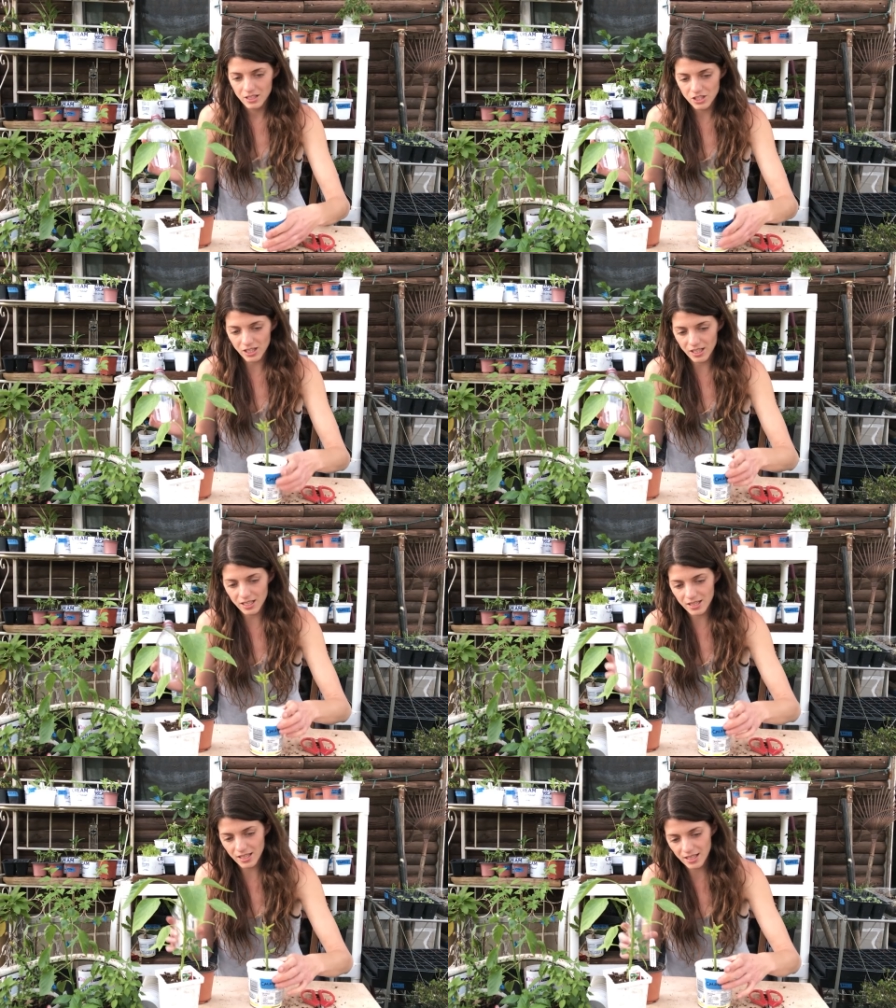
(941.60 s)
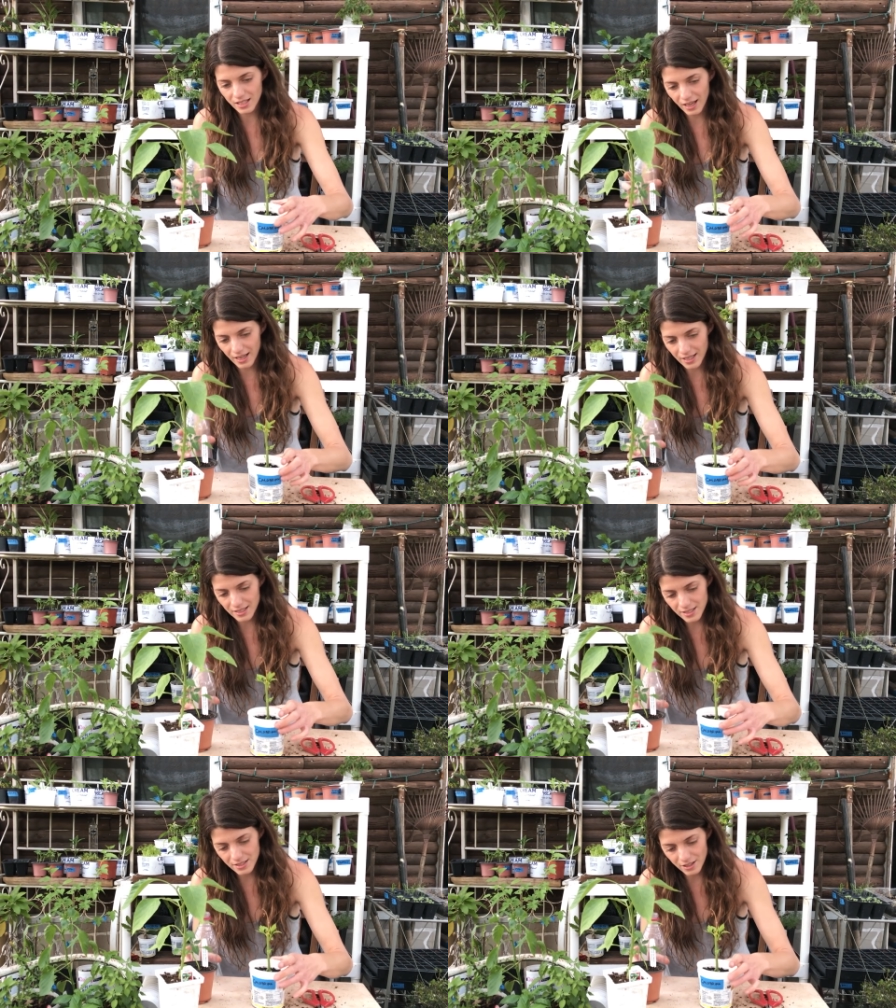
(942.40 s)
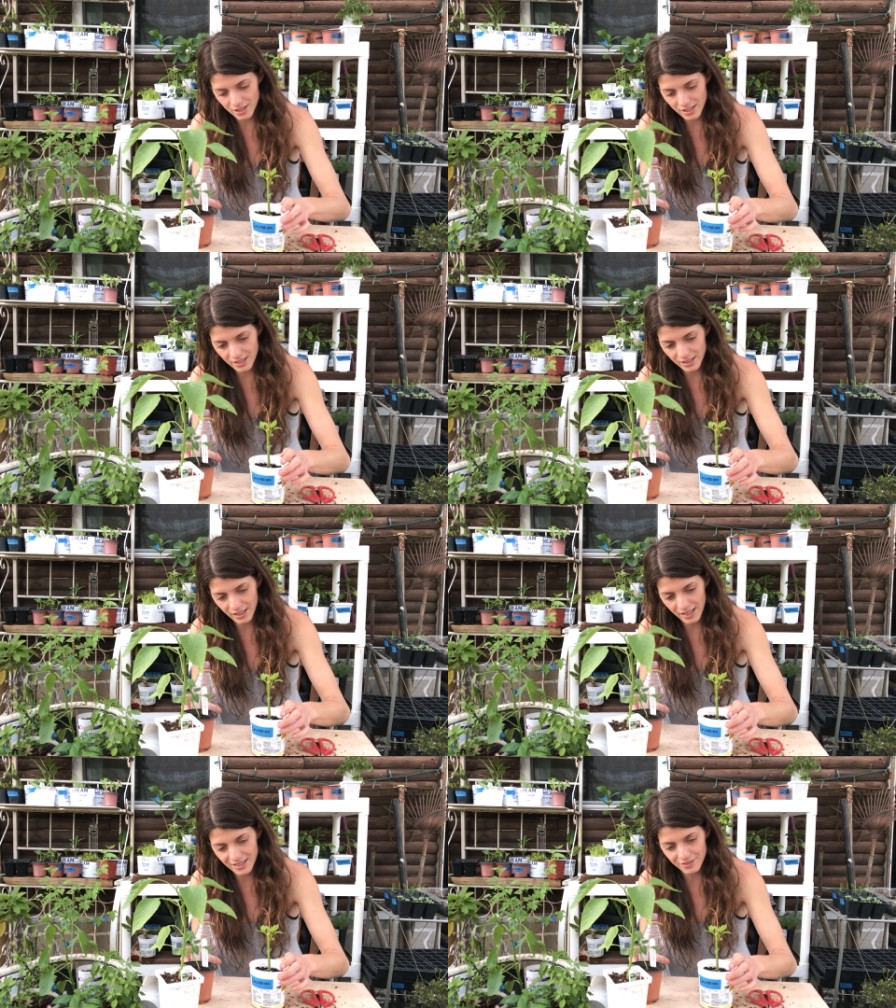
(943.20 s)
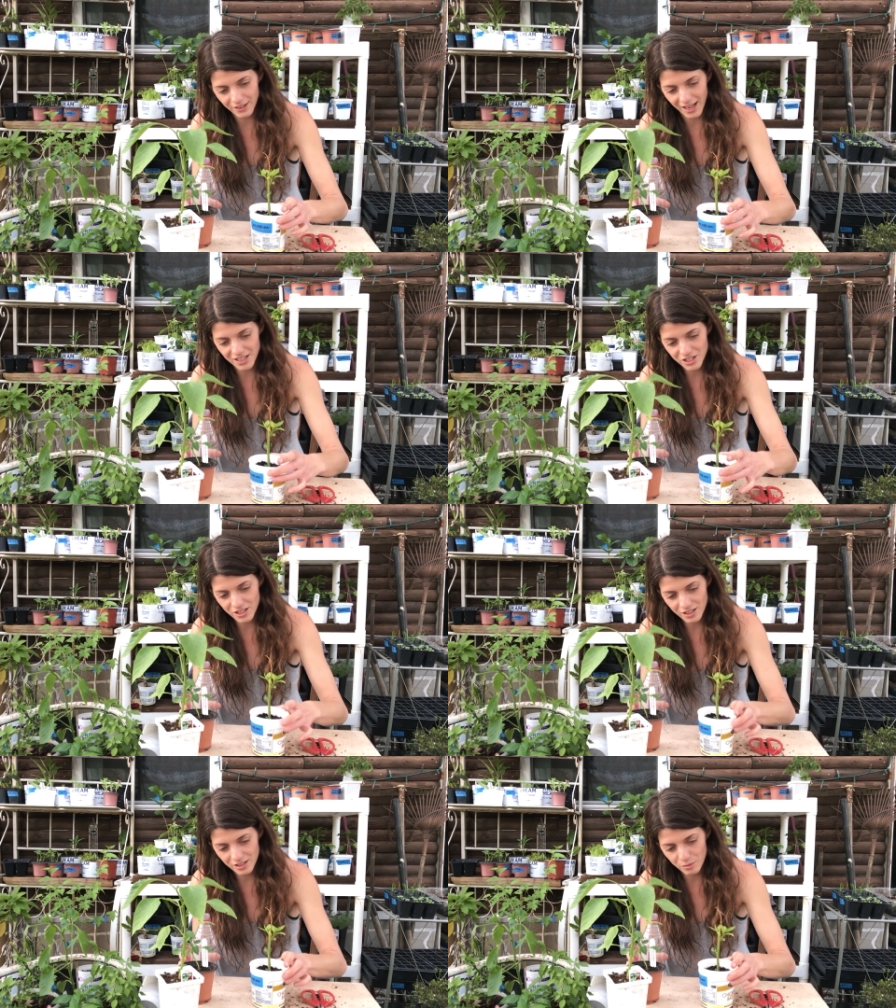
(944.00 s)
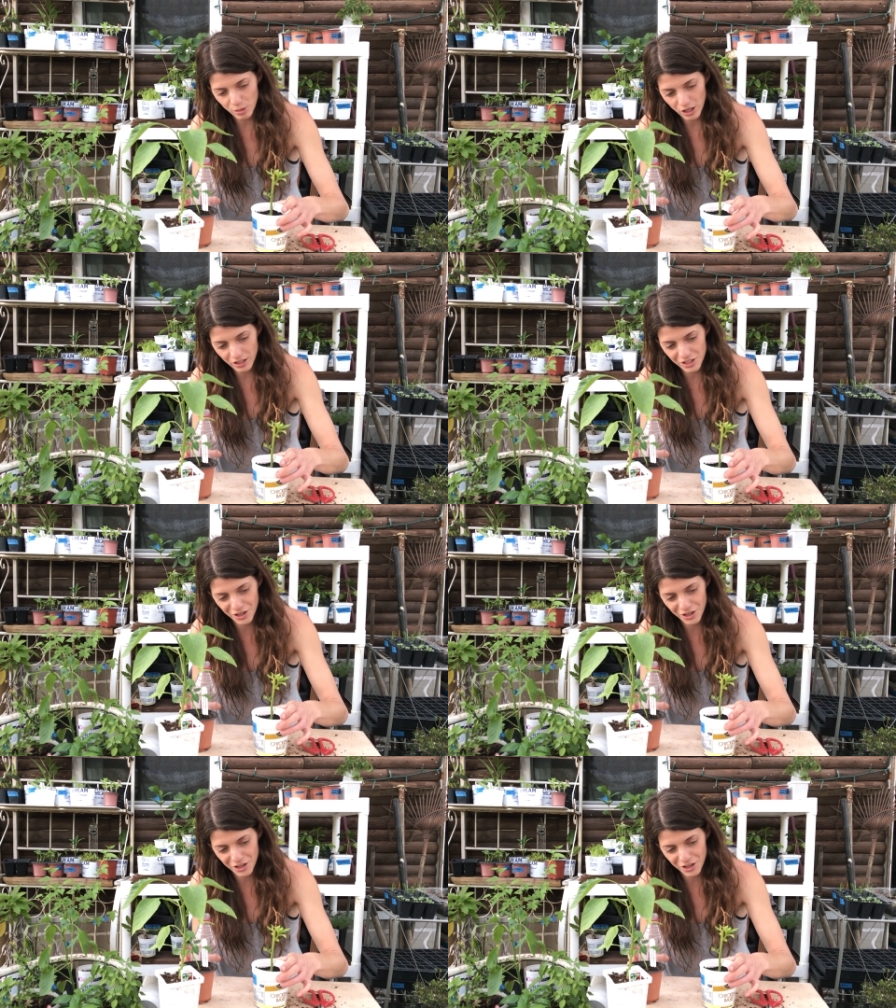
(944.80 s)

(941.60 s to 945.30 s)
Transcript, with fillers: chili that I started at the end of last year that barely